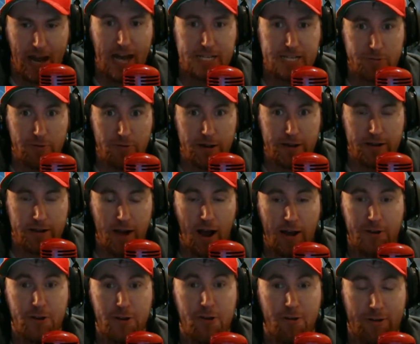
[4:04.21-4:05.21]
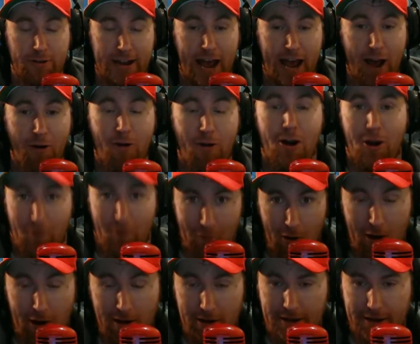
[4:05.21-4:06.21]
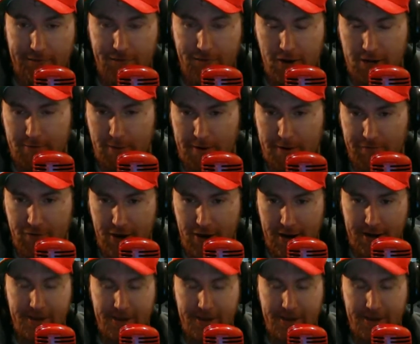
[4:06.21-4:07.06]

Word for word: I swear to God, you are now royally fucked, my friend.